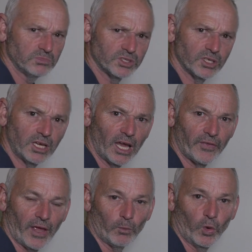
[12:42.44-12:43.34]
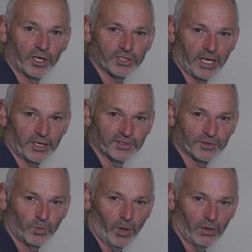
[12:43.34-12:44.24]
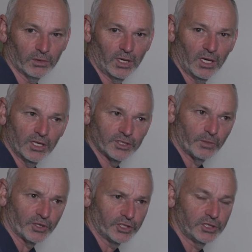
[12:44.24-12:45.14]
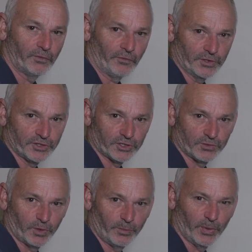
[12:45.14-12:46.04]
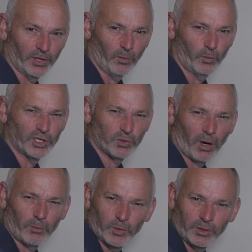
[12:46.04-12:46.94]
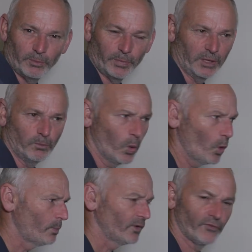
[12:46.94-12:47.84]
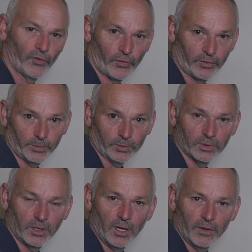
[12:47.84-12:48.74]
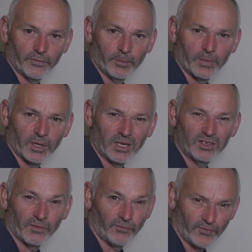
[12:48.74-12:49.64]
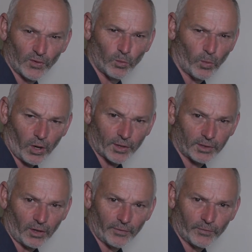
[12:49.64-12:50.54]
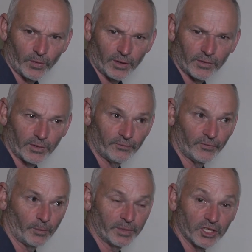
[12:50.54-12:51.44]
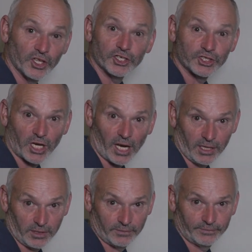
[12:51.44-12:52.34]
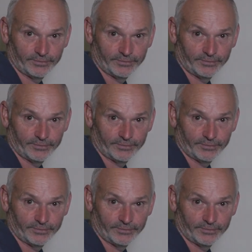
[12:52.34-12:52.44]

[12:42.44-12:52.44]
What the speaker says: see how that works out as well. See what the differences would be and which one would be more preferable for me to film wildlife with if I'm in the shade.